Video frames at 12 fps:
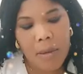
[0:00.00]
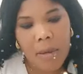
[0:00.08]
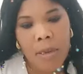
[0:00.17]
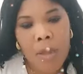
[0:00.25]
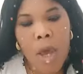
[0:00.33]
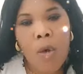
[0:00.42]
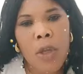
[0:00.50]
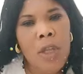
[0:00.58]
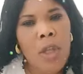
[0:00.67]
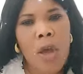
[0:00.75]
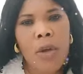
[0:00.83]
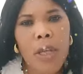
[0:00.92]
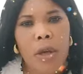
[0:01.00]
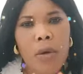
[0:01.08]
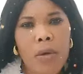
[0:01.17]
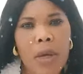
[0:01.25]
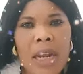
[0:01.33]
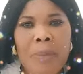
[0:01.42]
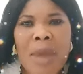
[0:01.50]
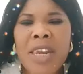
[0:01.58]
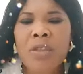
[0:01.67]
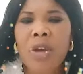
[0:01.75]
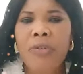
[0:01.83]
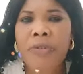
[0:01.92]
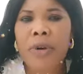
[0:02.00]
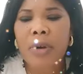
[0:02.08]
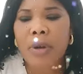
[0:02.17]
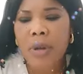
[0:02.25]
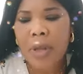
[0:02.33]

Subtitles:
No, you don't agree. How many do for?